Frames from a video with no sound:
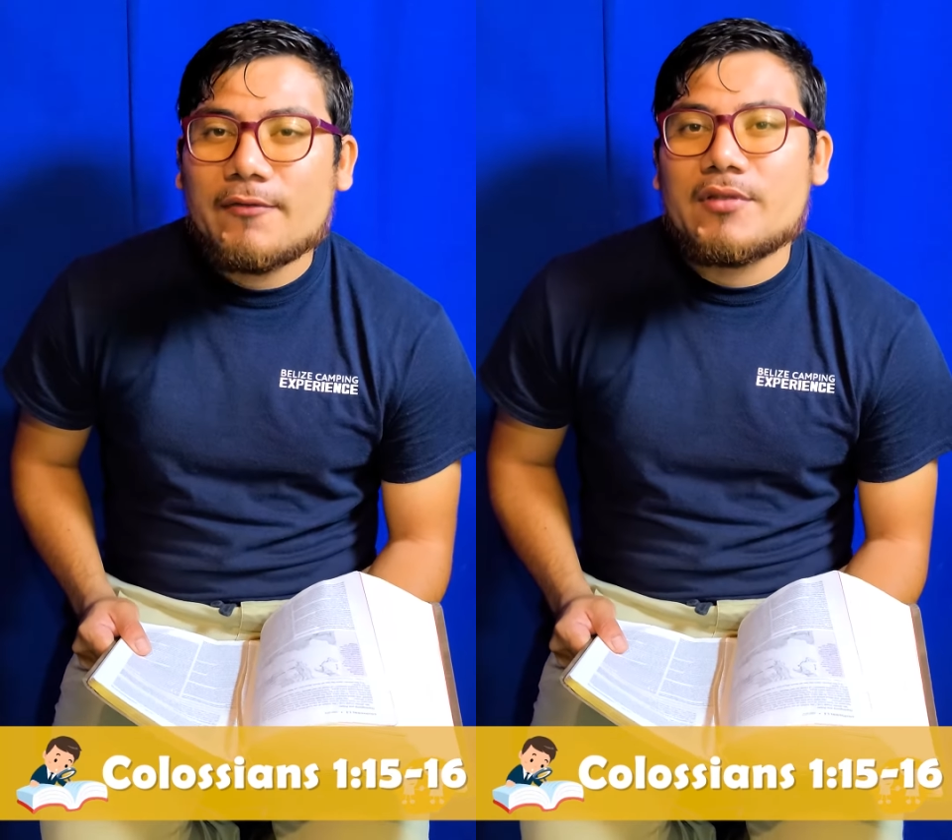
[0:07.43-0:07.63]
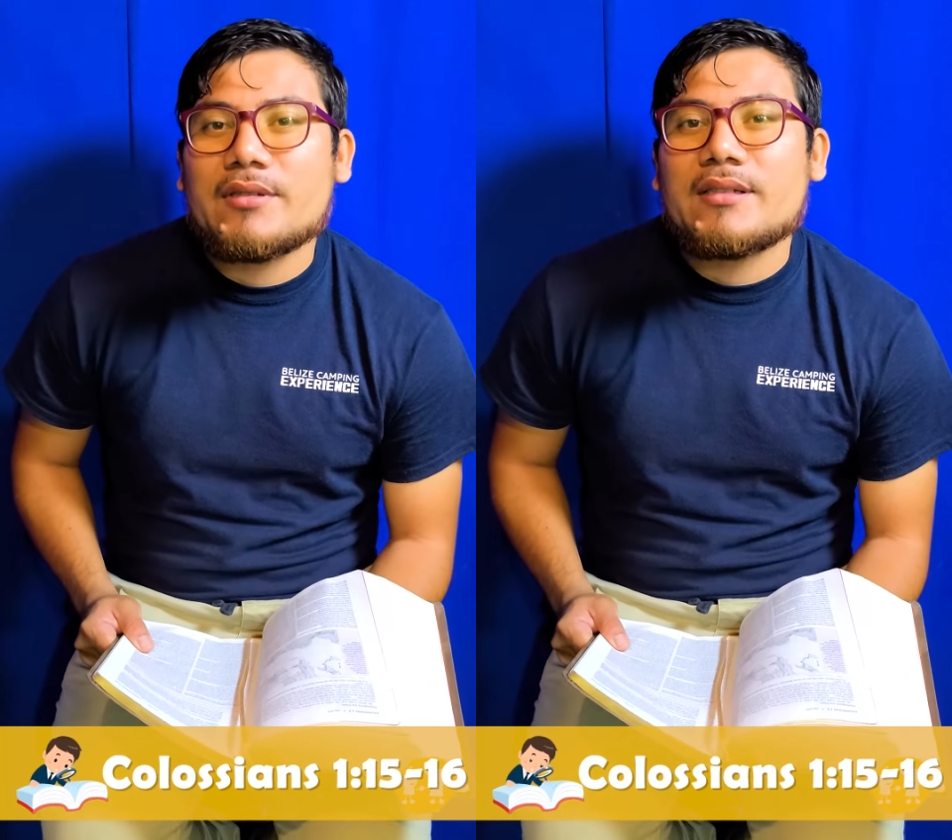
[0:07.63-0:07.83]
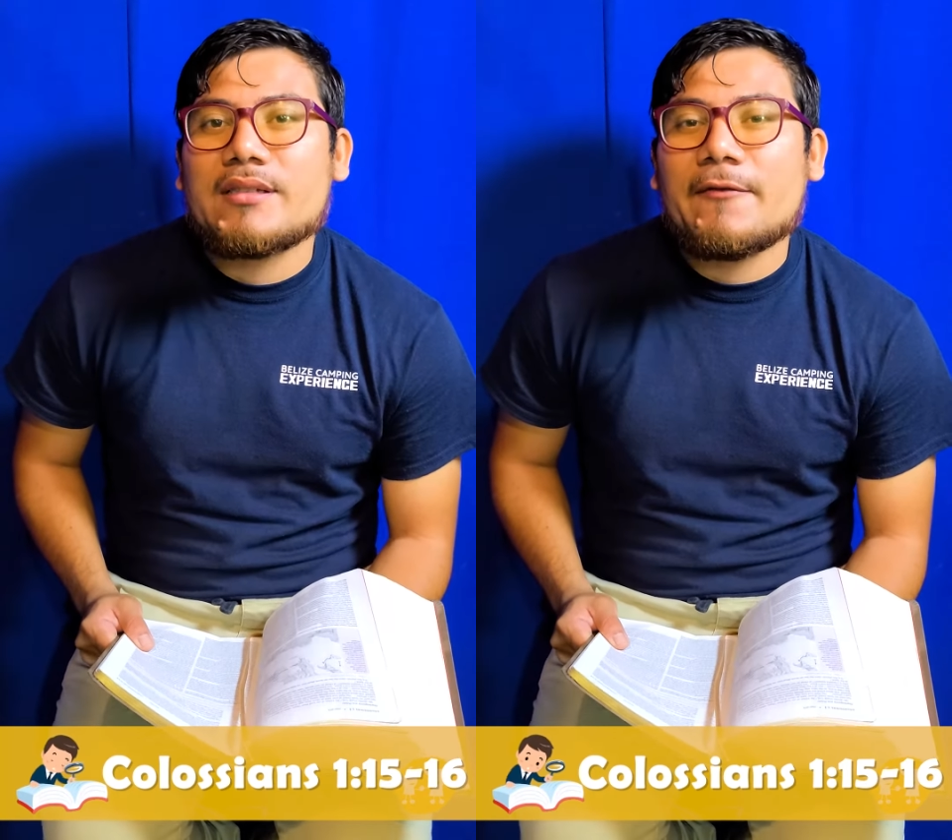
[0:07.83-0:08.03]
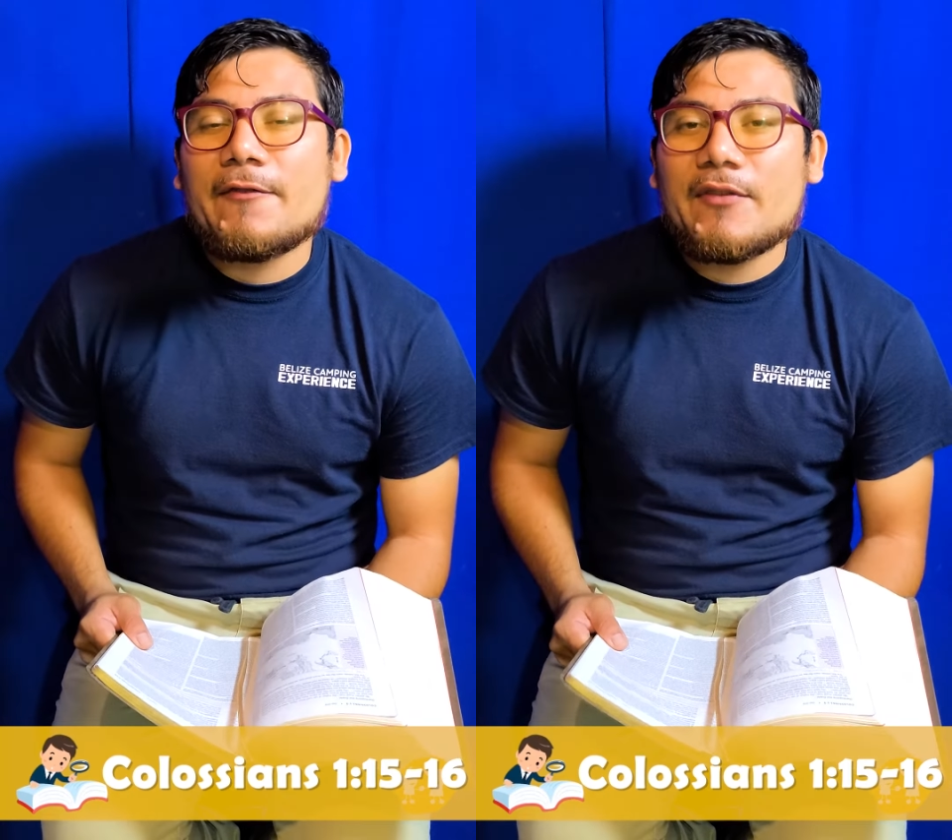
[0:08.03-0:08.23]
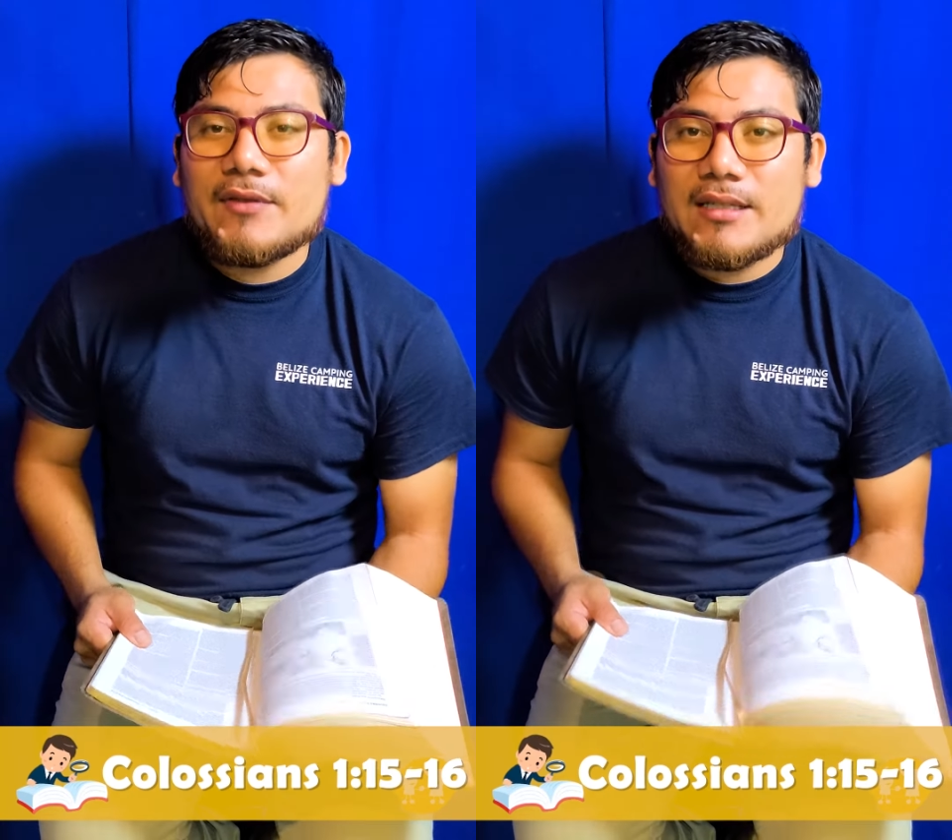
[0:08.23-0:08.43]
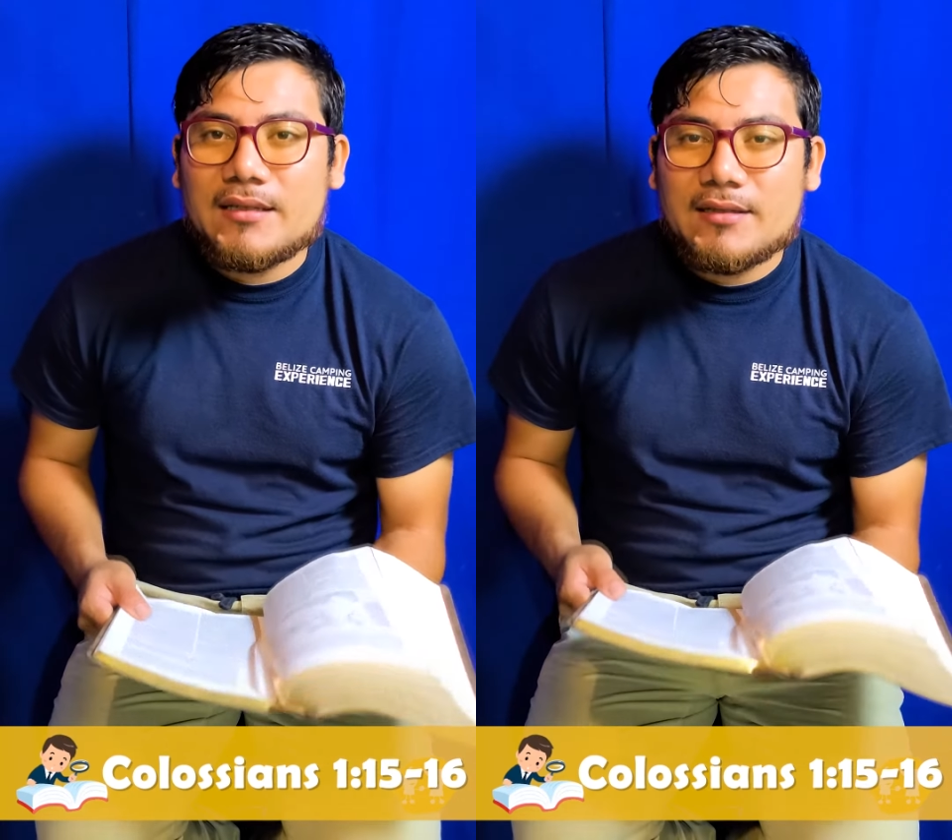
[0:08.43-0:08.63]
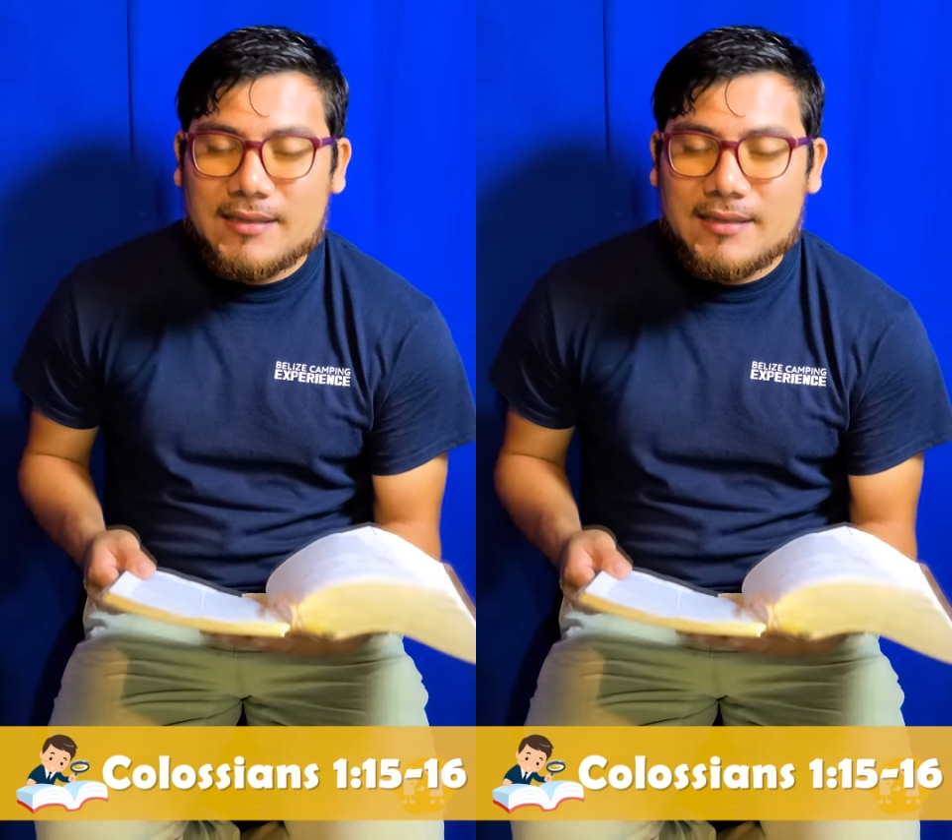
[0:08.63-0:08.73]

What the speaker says: verses 15 to